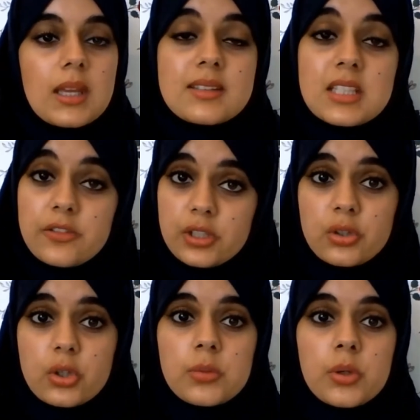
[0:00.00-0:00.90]
See if you
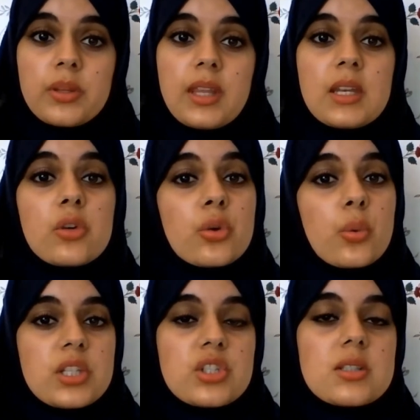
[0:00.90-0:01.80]
can come up with any other
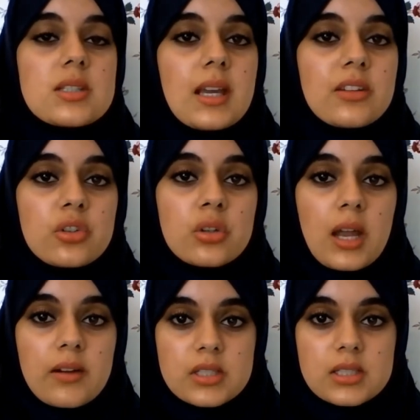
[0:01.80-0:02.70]
questions to ask your
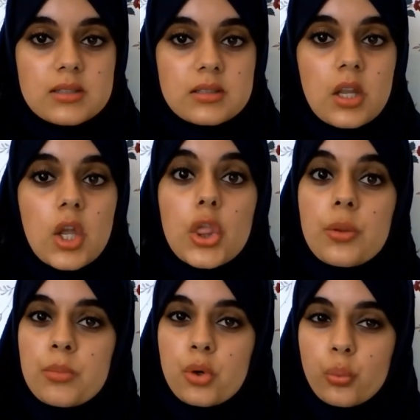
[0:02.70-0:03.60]
characters. The
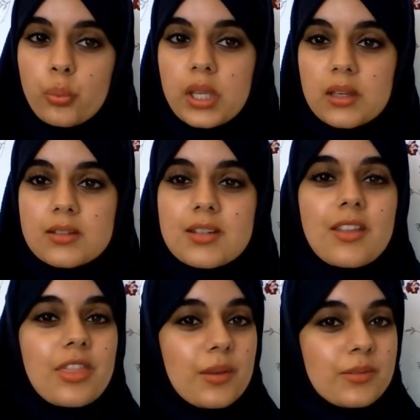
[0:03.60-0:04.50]
more weird,
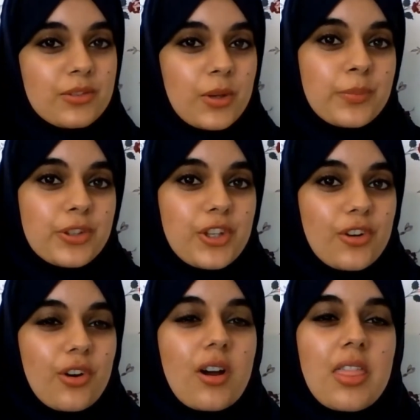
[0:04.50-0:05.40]
the
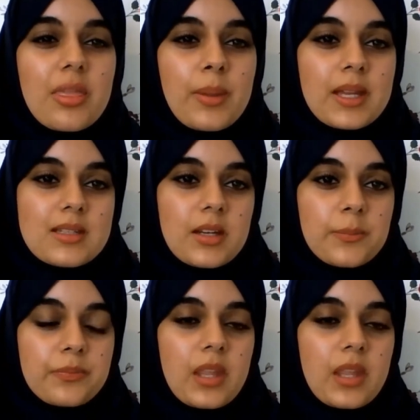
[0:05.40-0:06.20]
obscure, the better.